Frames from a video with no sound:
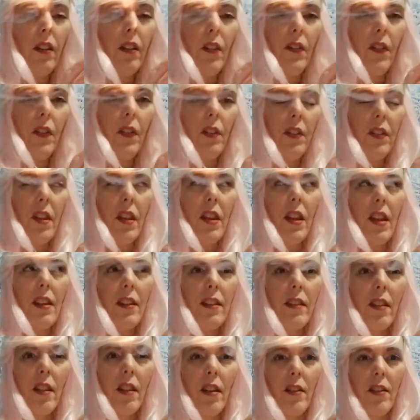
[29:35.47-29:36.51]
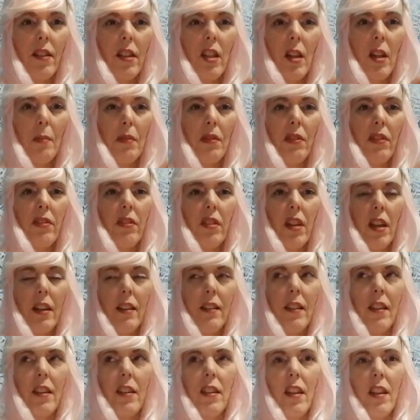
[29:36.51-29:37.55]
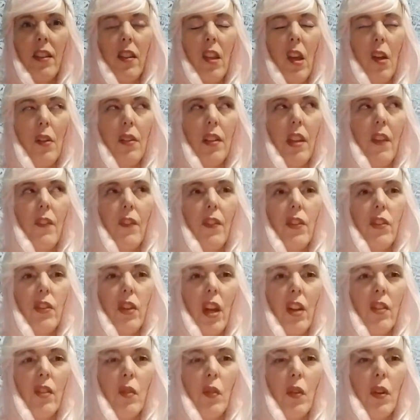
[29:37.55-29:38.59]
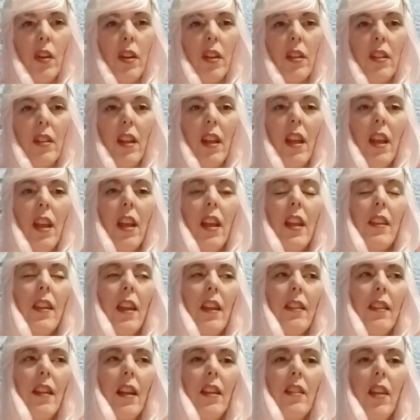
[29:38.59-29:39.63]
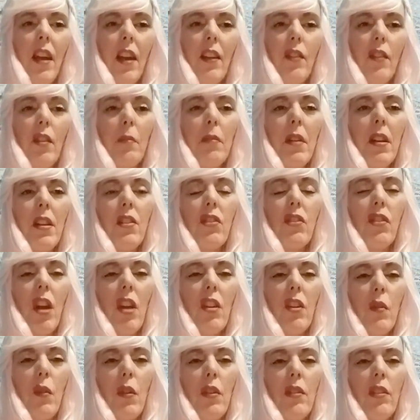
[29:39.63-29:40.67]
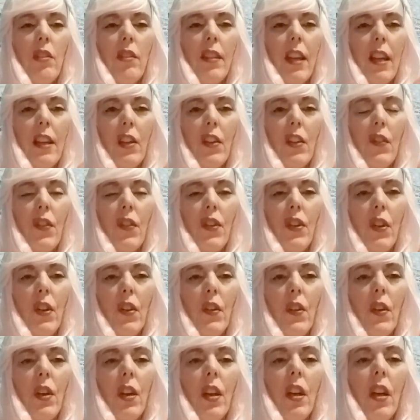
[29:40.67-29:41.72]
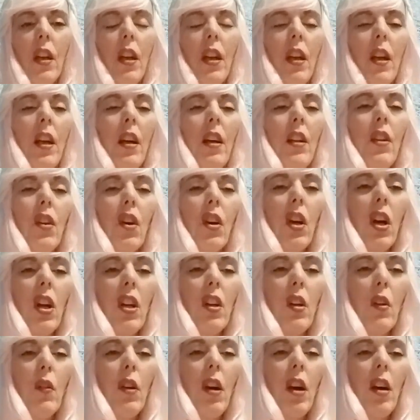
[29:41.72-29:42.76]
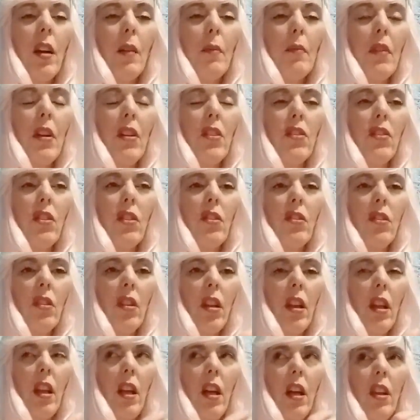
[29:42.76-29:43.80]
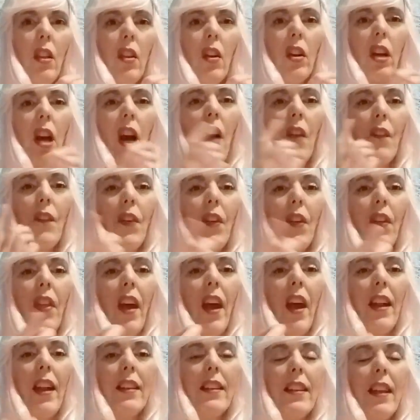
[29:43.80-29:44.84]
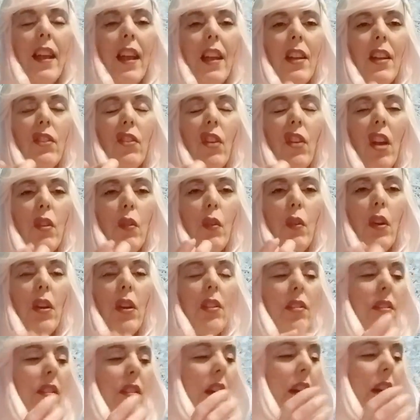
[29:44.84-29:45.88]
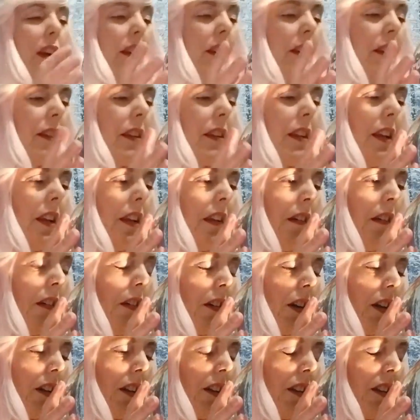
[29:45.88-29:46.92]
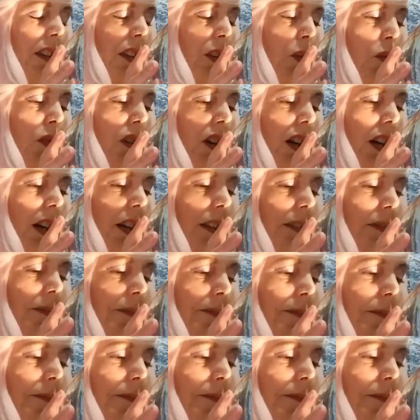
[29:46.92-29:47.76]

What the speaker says: the first thing I saw was the number 6, and I thought, was that for January? And they said, yes, I'm getting January 6 for you. You're welcome, Rachel. Look out for that day, January 6th. Okay, let's see why.